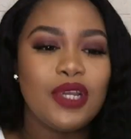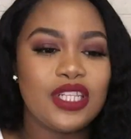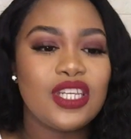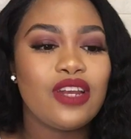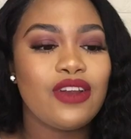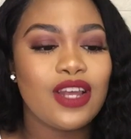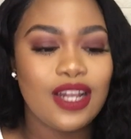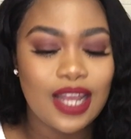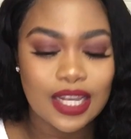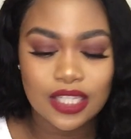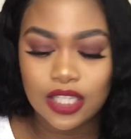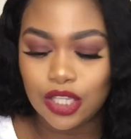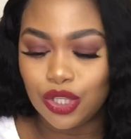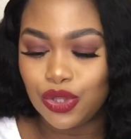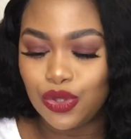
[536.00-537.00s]
material,
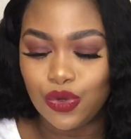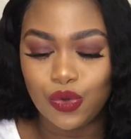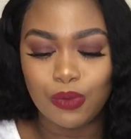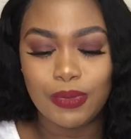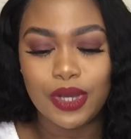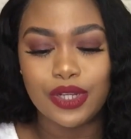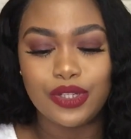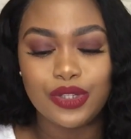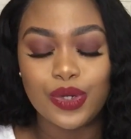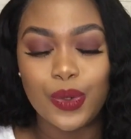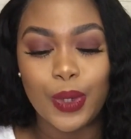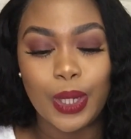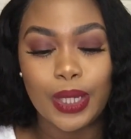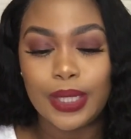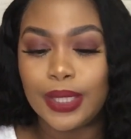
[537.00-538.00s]
less see-through, but you
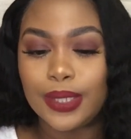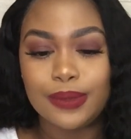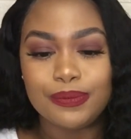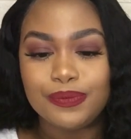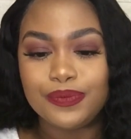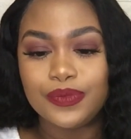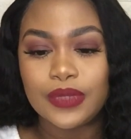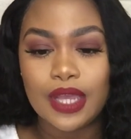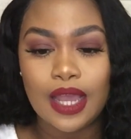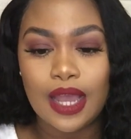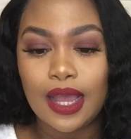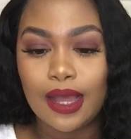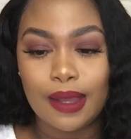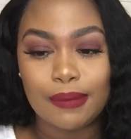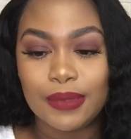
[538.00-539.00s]
know what?
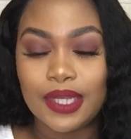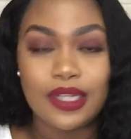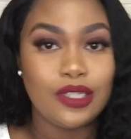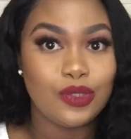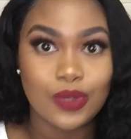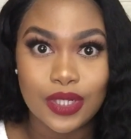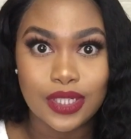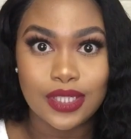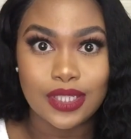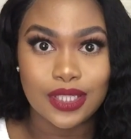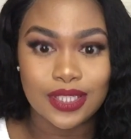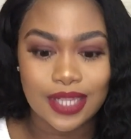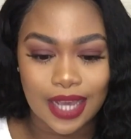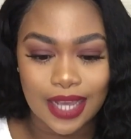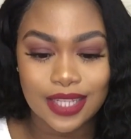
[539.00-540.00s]
It is what it
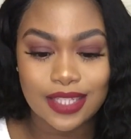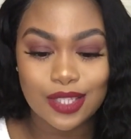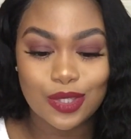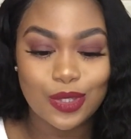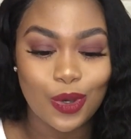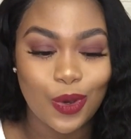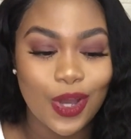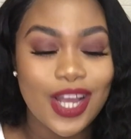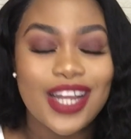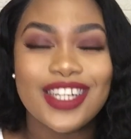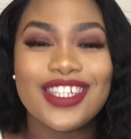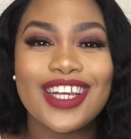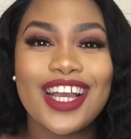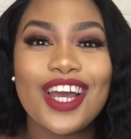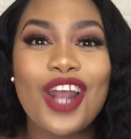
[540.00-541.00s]
is, guys. So
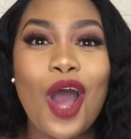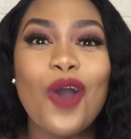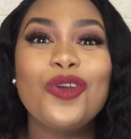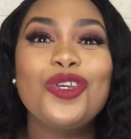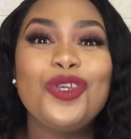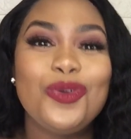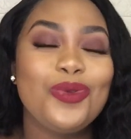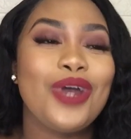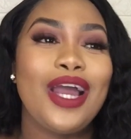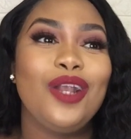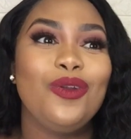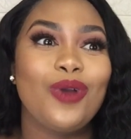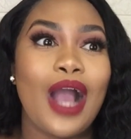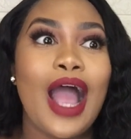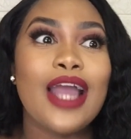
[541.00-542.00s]
check out how cute I
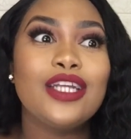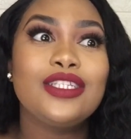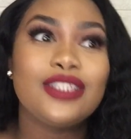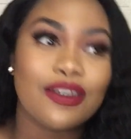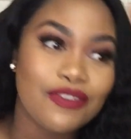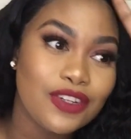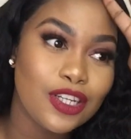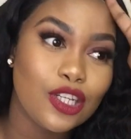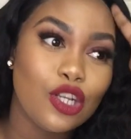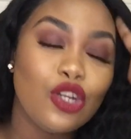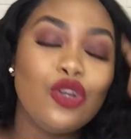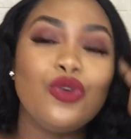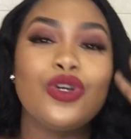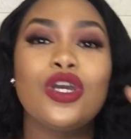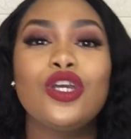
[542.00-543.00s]
look. I
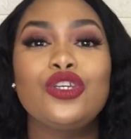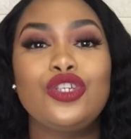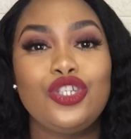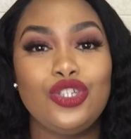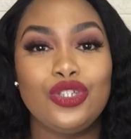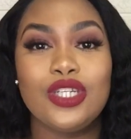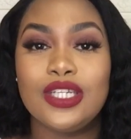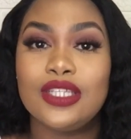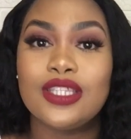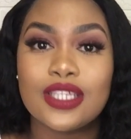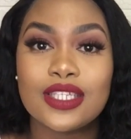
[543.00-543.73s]
definitely look cute in